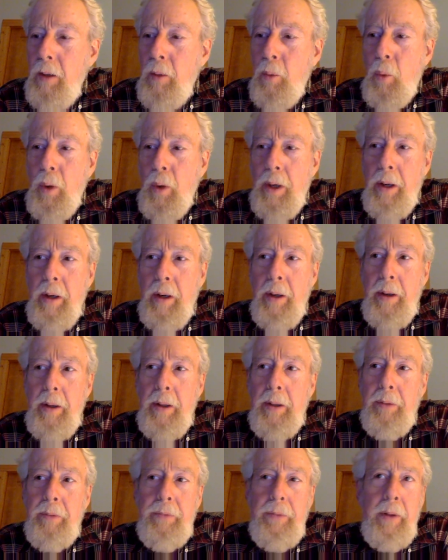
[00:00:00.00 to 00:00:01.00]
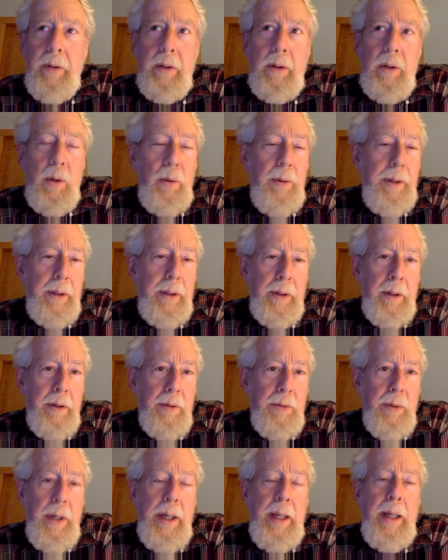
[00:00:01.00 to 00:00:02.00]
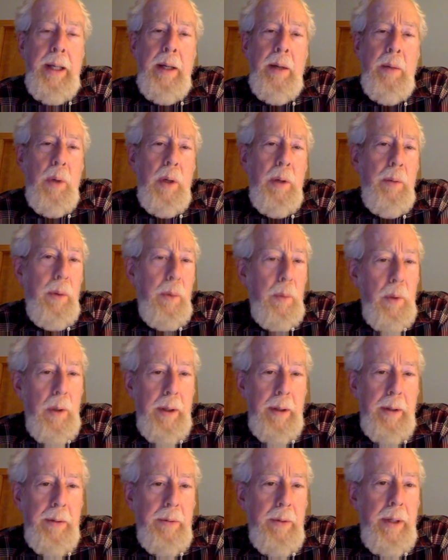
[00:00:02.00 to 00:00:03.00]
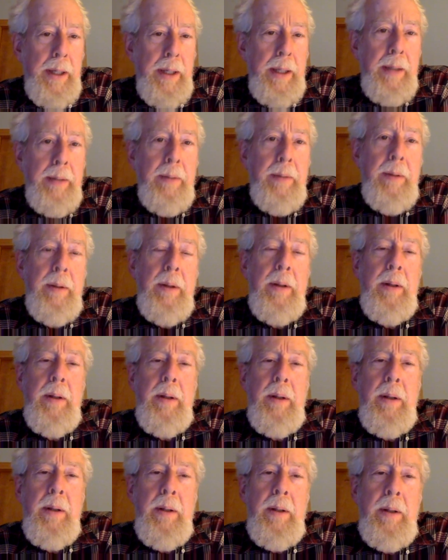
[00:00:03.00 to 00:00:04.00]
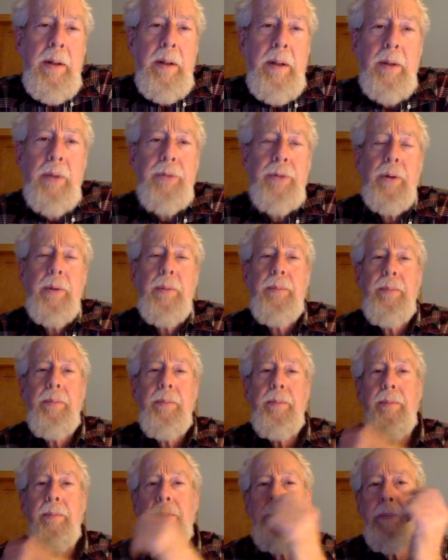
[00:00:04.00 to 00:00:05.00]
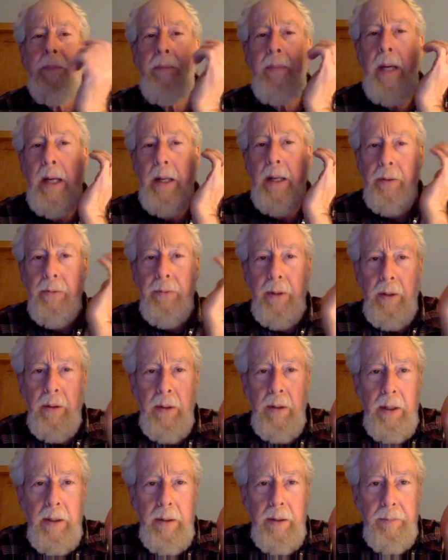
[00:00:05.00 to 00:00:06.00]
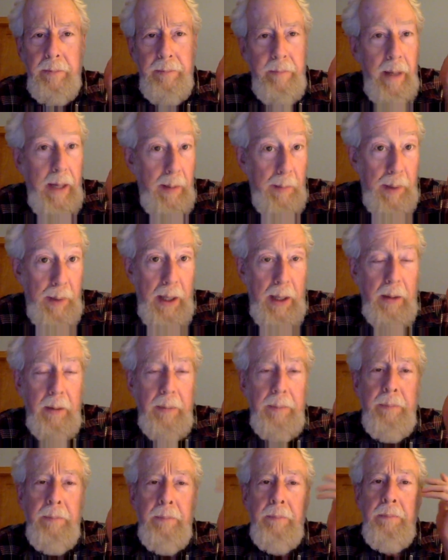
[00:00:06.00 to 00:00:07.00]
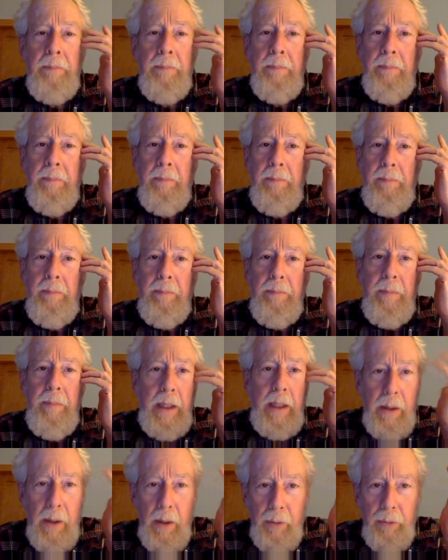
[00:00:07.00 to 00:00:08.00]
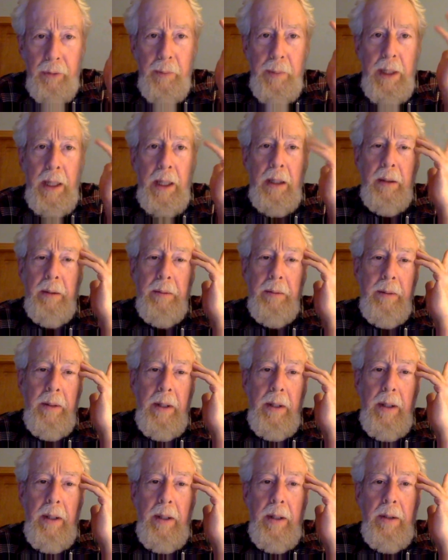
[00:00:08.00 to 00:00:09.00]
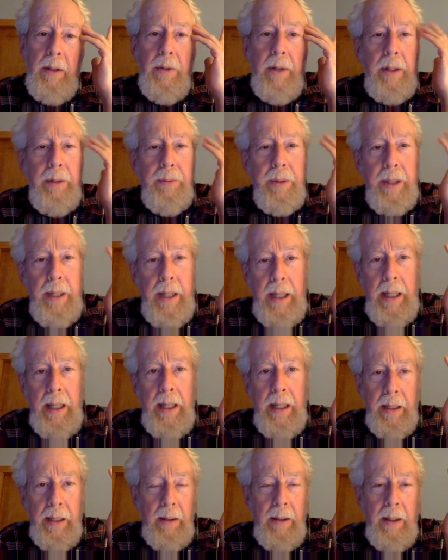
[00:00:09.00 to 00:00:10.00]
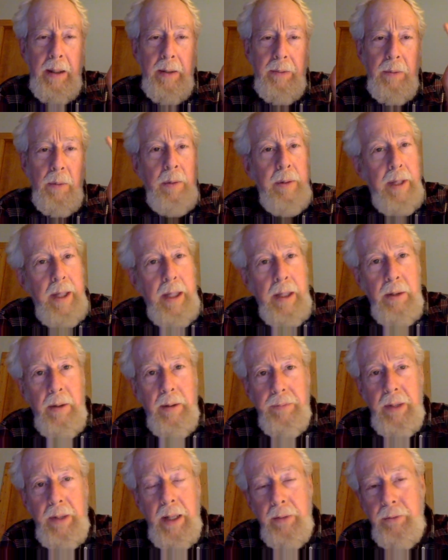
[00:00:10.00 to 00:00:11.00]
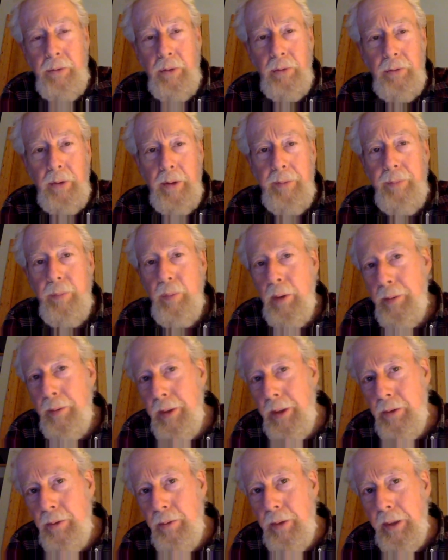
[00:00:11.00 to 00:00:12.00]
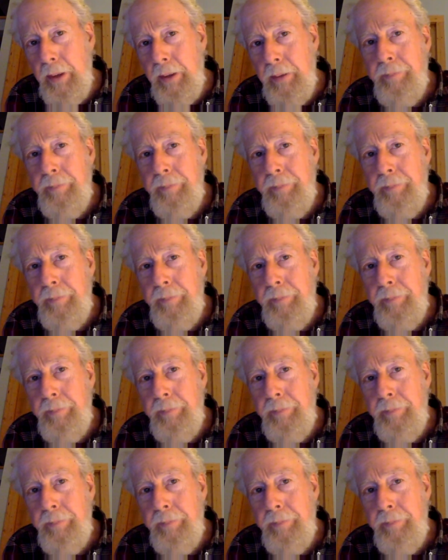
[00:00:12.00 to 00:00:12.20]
Where is the cold air going to drain, and where will the water drain? All those are matters that you need to map out, make notes about, try to analyze. And then you have to ask yourself, what am I doing?